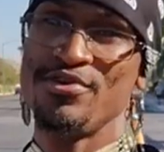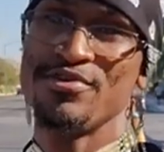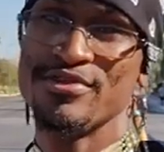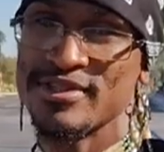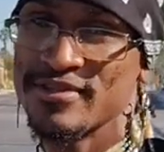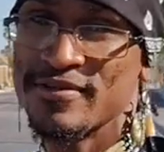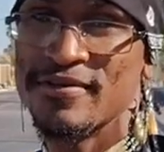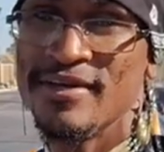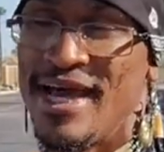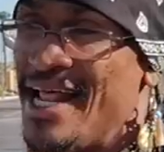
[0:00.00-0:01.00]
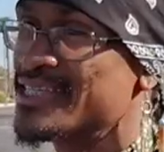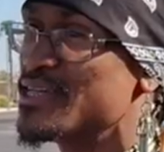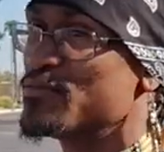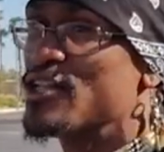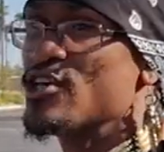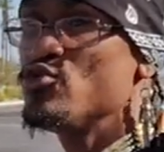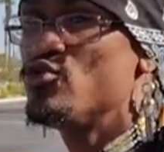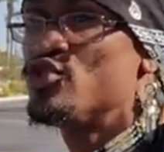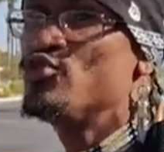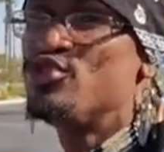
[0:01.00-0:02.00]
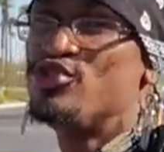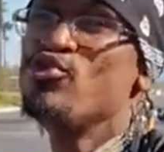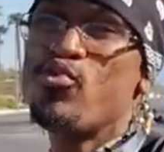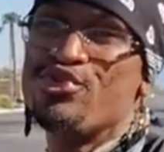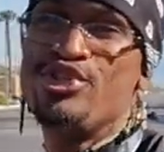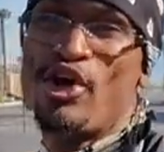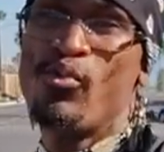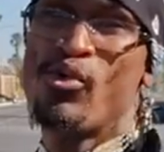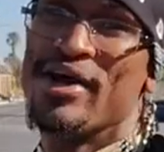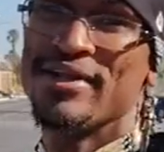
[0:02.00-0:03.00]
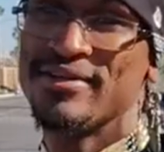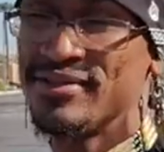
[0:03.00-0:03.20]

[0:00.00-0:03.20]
thirds, and that's something that you you you, you don't want.